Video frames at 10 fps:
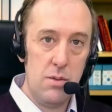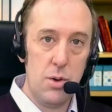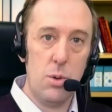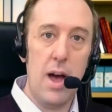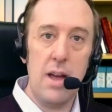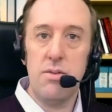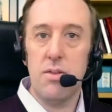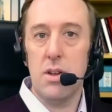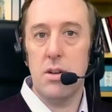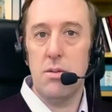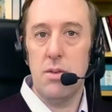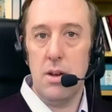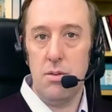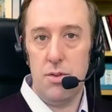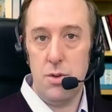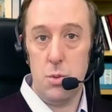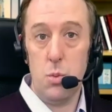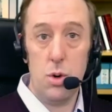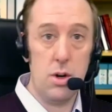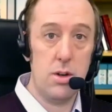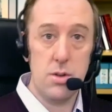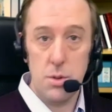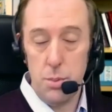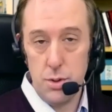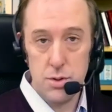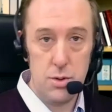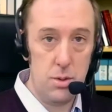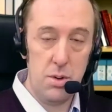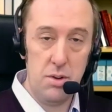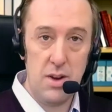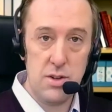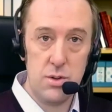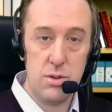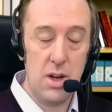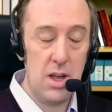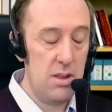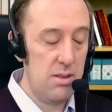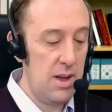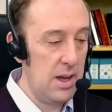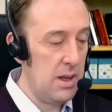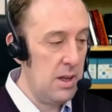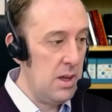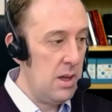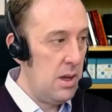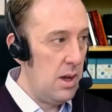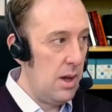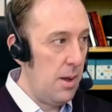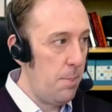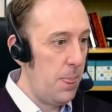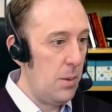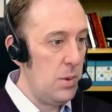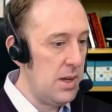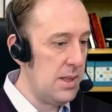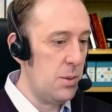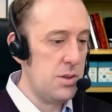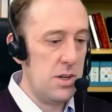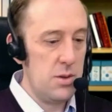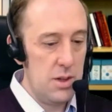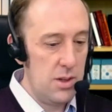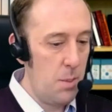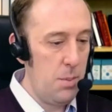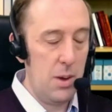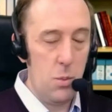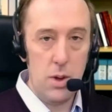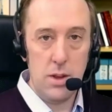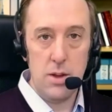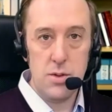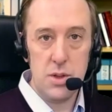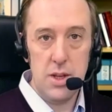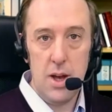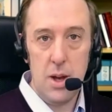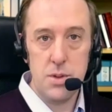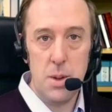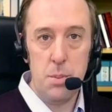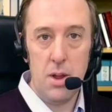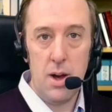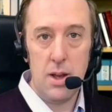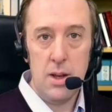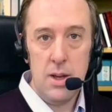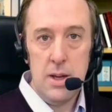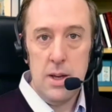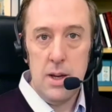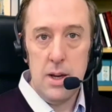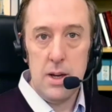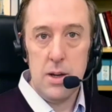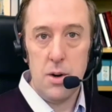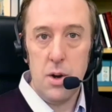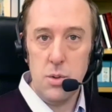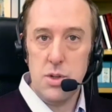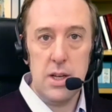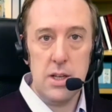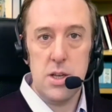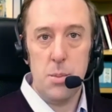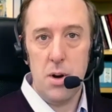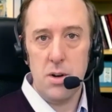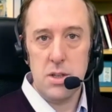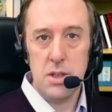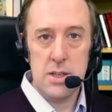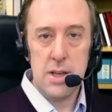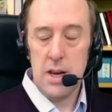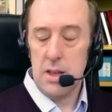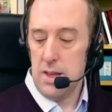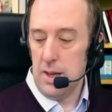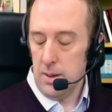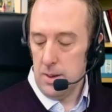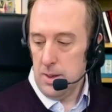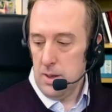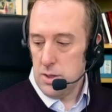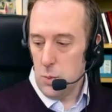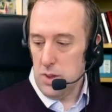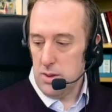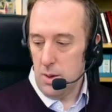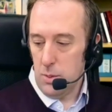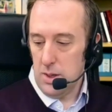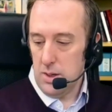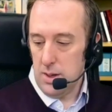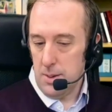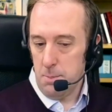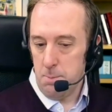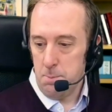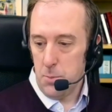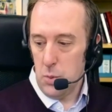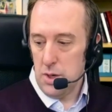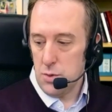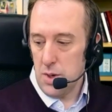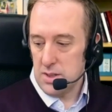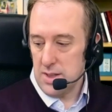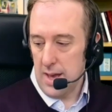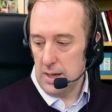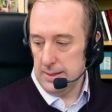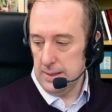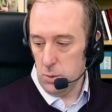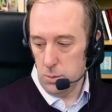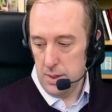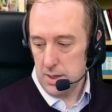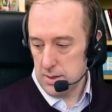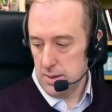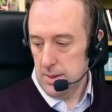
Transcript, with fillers: for your life and, and for your work, so personal and professional kind of thing. Um, we thought that was an interesting topic and one that certainly comes up a lot uh, in our coaching and seminars and this kind of thing. So we thought we'd, um, we'd address that a little bit.